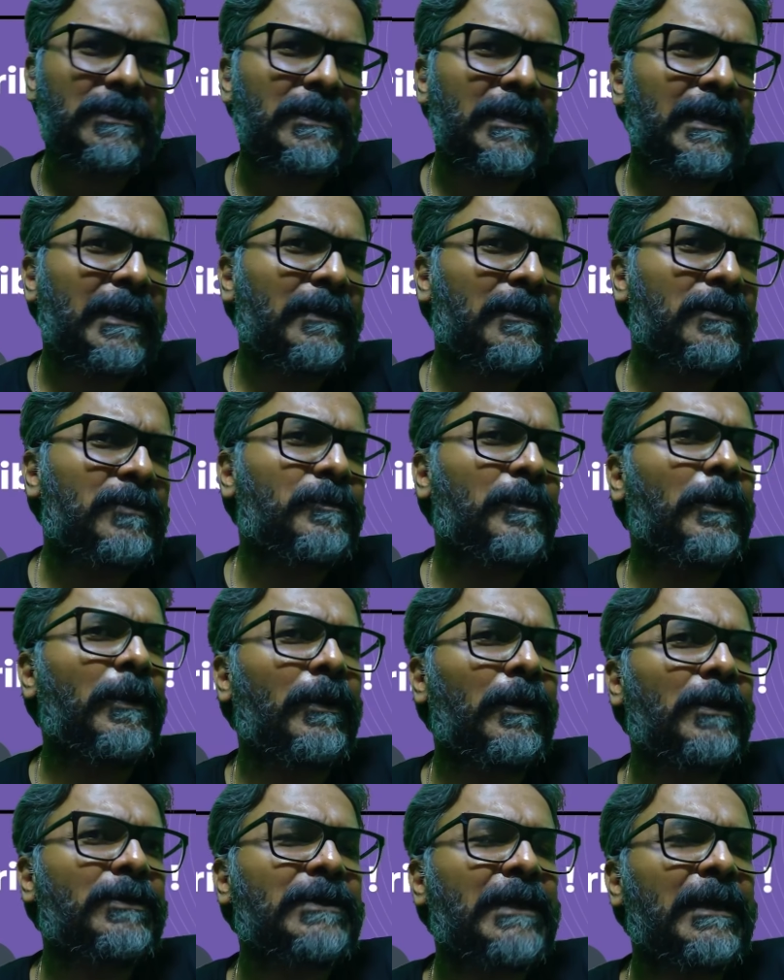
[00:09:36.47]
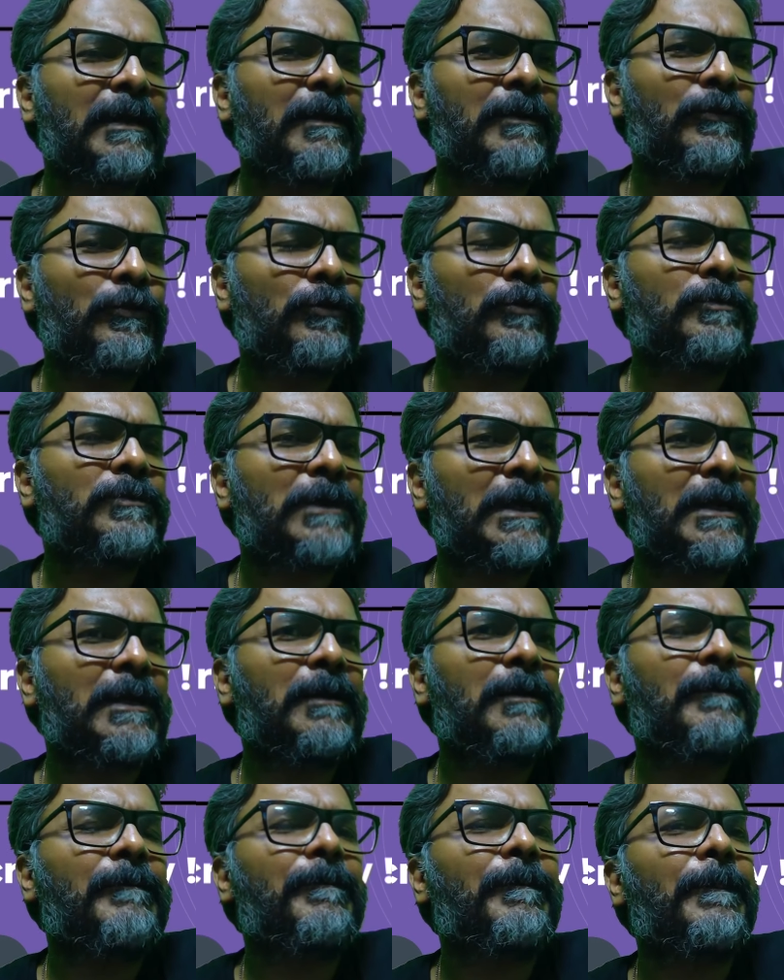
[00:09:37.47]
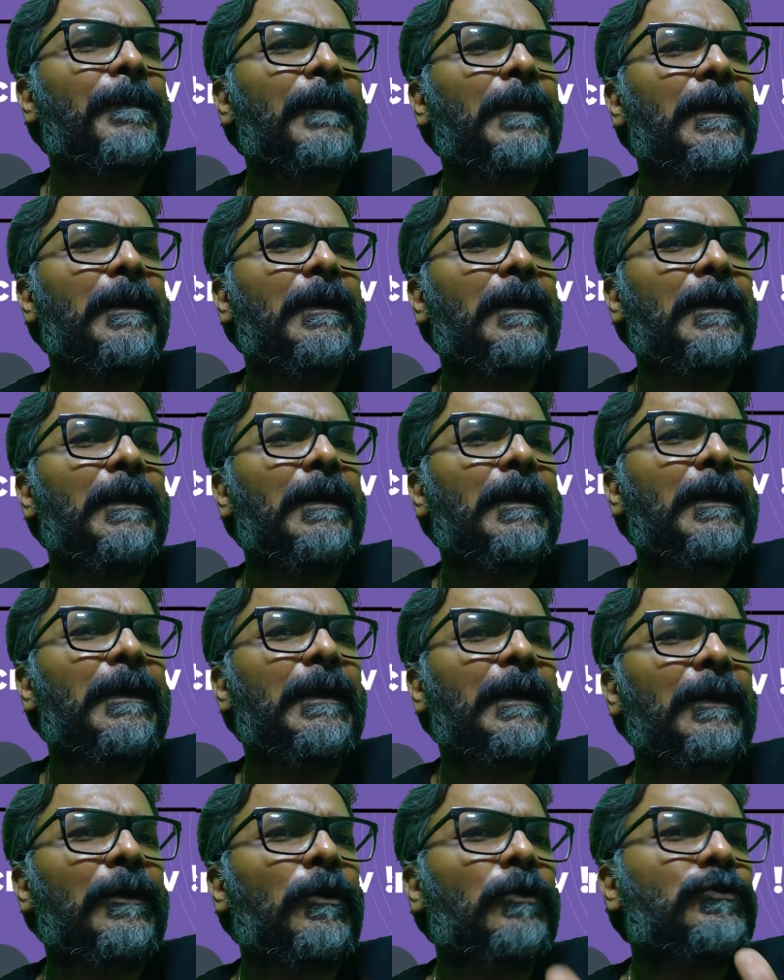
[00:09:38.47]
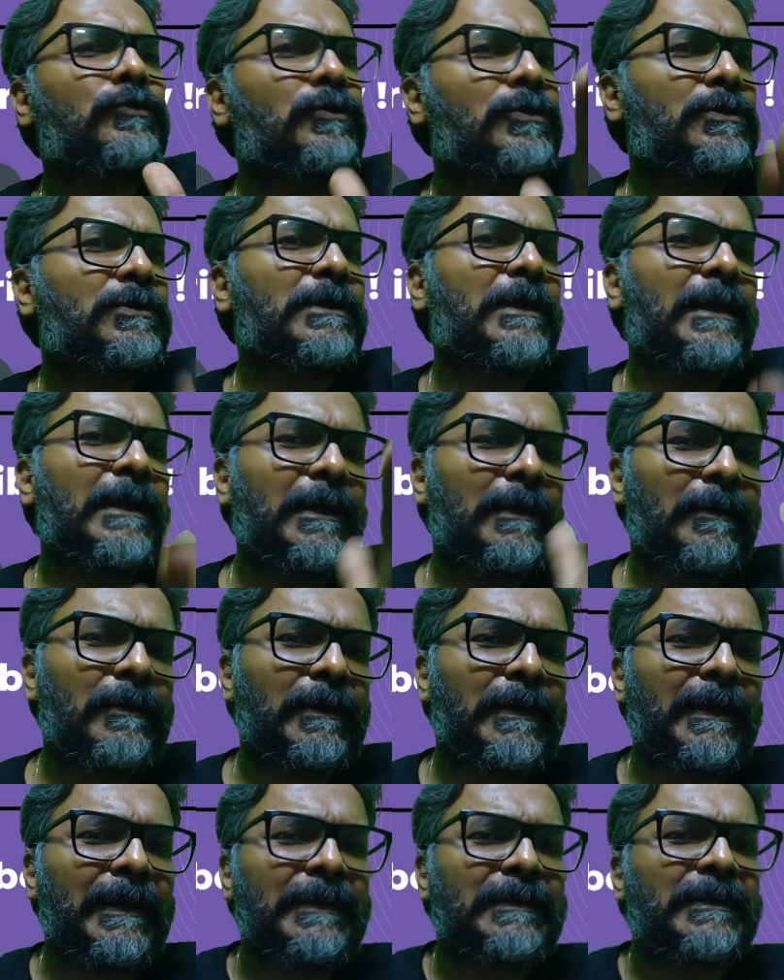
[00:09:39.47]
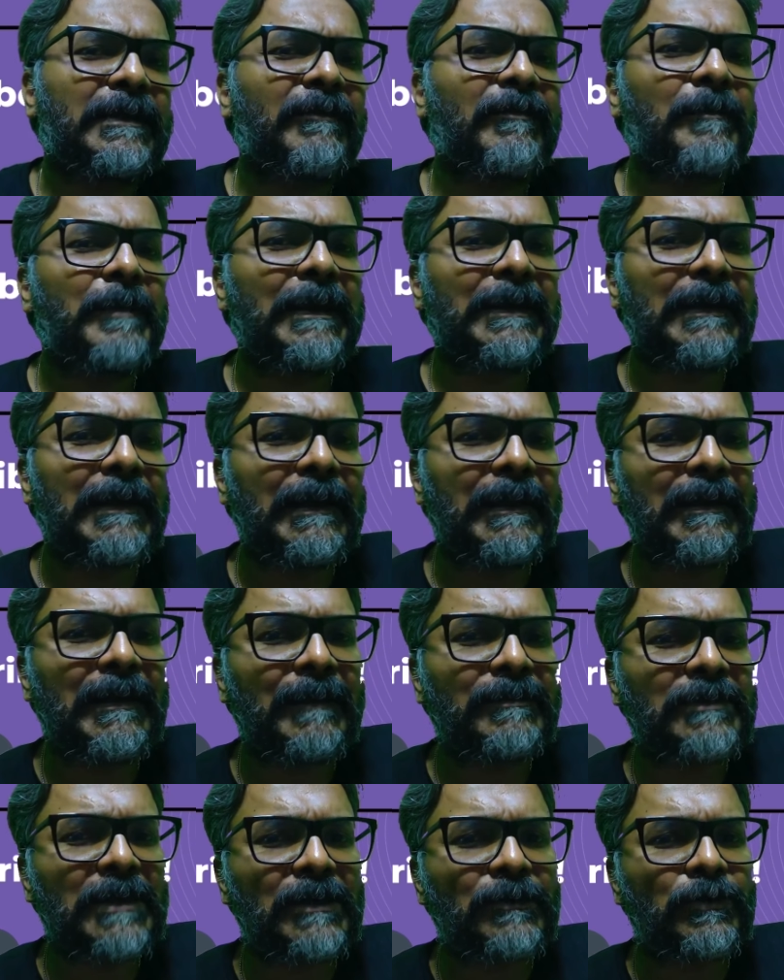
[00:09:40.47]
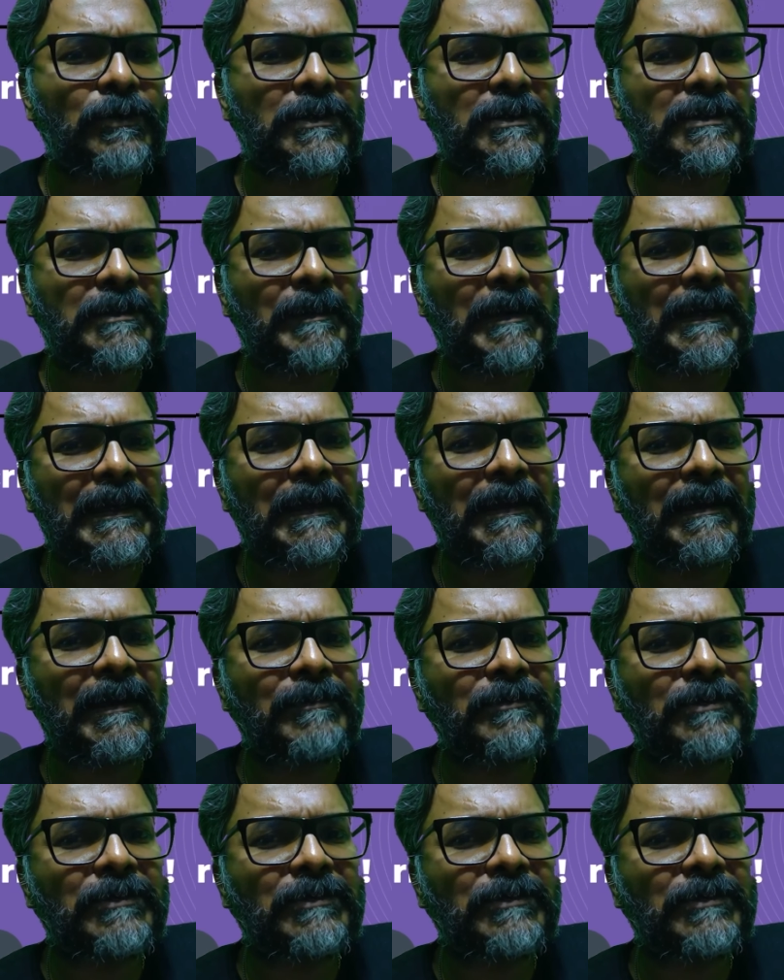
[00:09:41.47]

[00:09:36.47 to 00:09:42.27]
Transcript: stay in this particular channel, YouTube channel, and also stay connected with my Telegram channel, students. In my Telegram